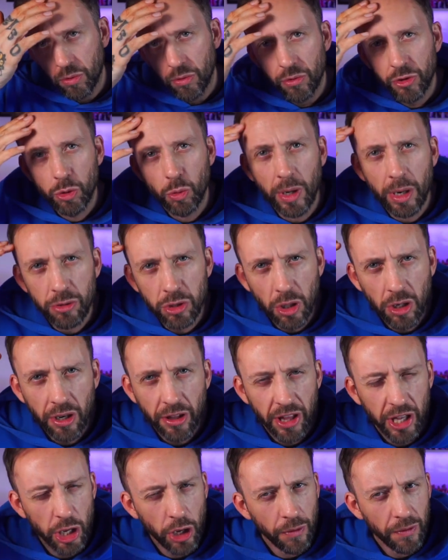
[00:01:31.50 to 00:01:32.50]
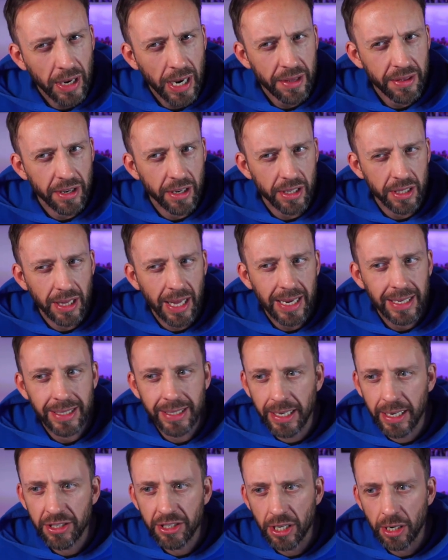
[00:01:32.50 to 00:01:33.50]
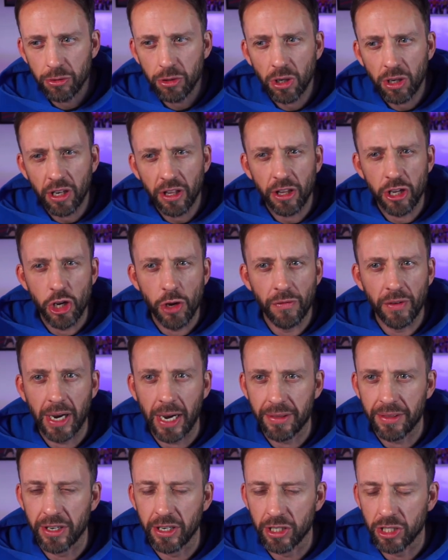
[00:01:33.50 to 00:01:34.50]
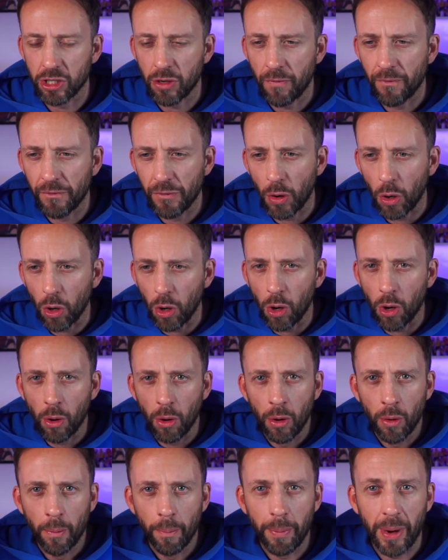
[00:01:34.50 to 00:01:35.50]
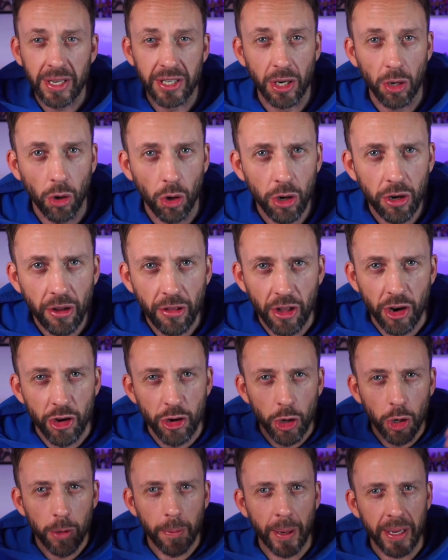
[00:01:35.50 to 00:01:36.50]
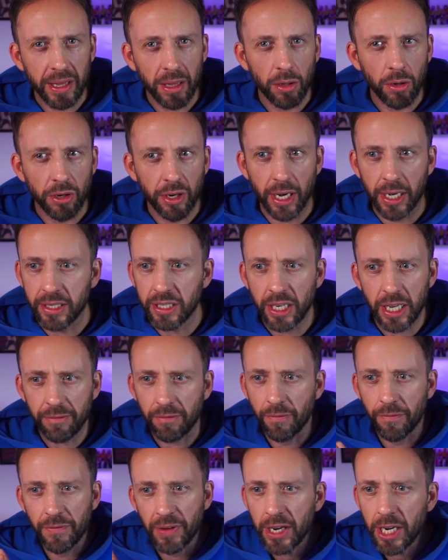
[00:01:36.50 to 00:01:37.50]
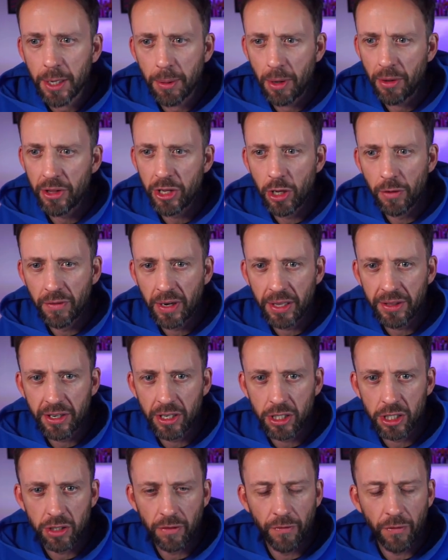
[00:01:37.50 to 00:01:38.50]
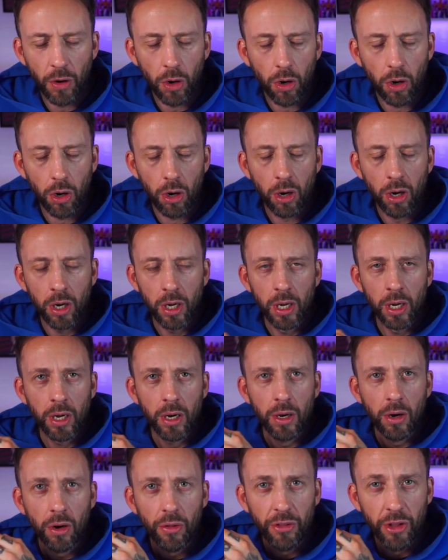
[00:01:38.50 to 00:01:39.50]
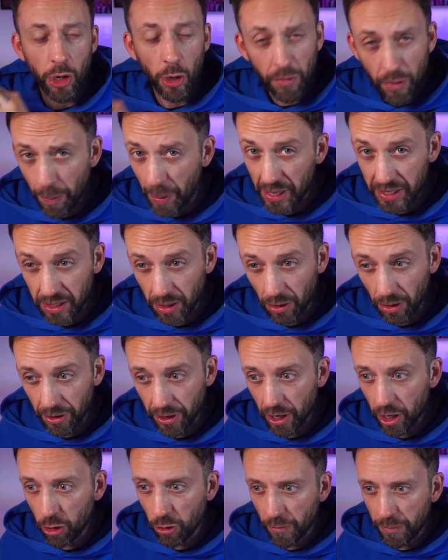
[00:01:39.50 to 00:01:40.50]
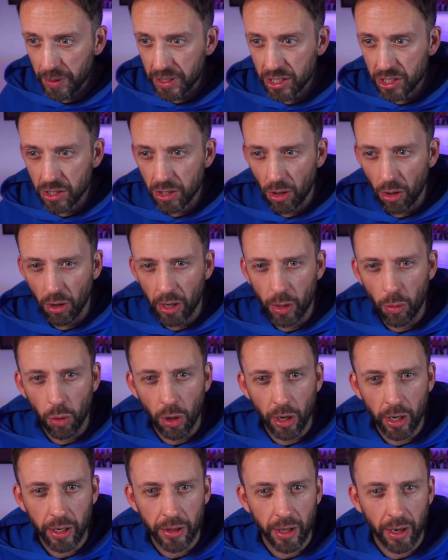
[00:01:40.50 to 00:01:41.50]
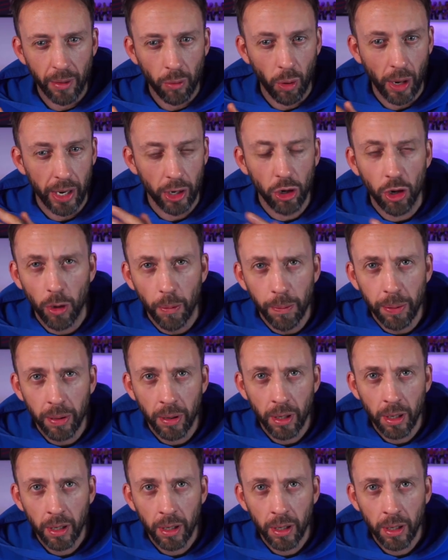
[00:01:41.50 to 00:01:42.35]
So when I was looking at the youth candidates last season, I was looking at the youth candidates for Badalona, the new Badalona. I didn't even think about the youth candidates for the other Badalona who have been slowly working their way up,